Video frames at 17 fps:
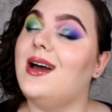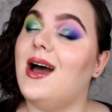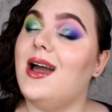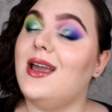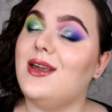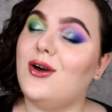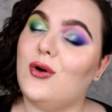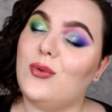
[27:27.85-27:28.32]

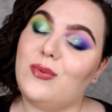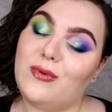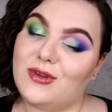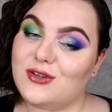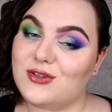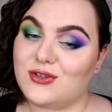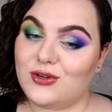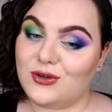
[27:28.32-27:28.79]
I hope you
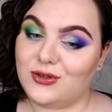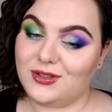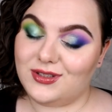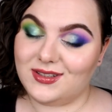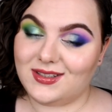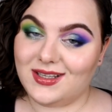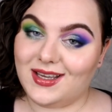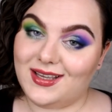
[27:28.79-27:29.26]
enjoyed
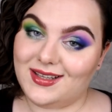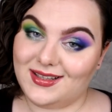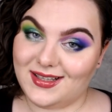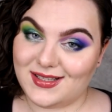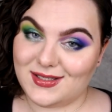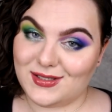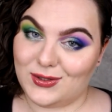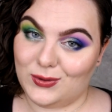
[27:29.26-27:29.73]
it, and
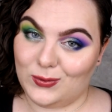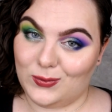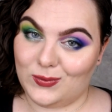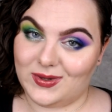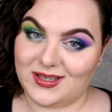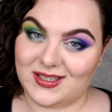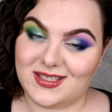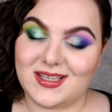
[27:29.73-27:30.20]
as
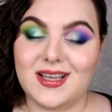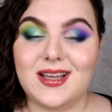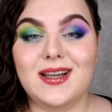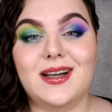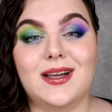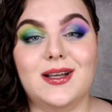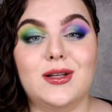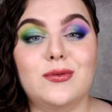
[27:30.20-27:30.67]
always,
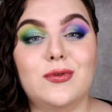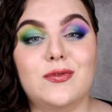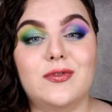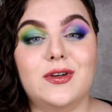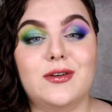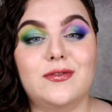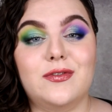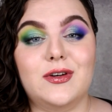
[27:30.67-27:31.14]
I love you
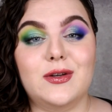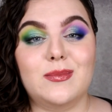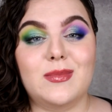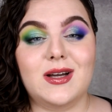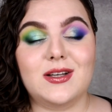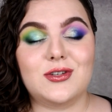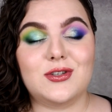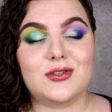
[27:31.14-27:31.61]
very, very
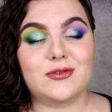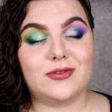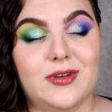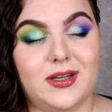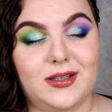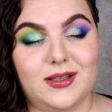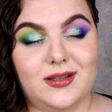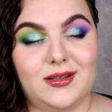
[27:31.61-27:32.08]
much.
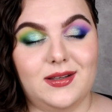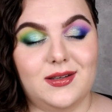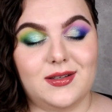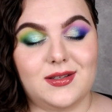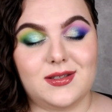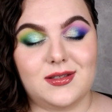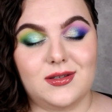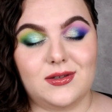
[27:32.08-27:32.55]
Finally,
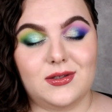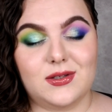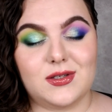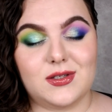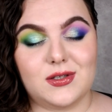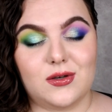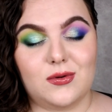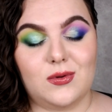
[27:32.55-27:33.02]
it's not
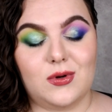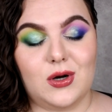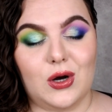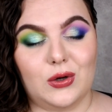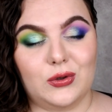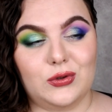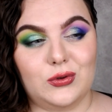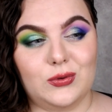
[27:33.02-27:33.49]
so
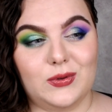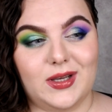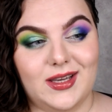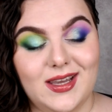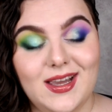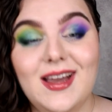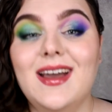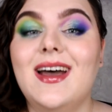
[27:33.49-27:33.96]
hot
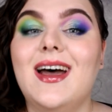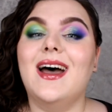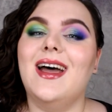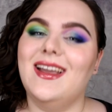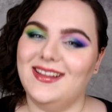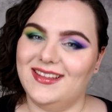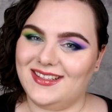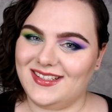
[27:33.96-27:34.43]
today,
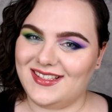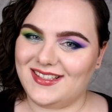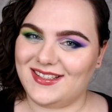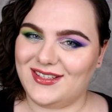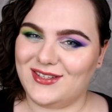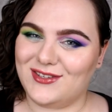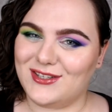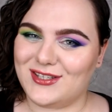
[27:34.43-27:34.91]
and I
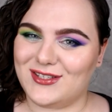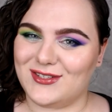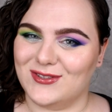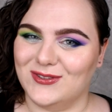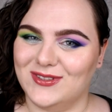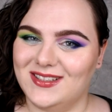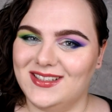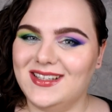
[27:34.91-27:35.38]
see you
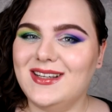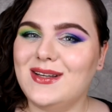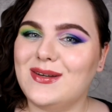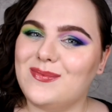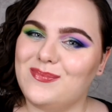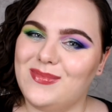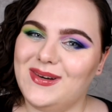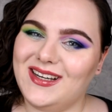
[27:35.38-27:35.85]
soon.
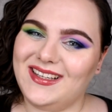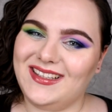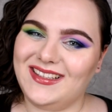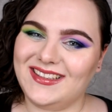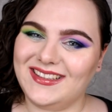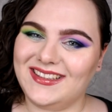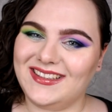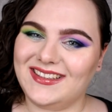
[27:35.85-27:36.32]
Bye.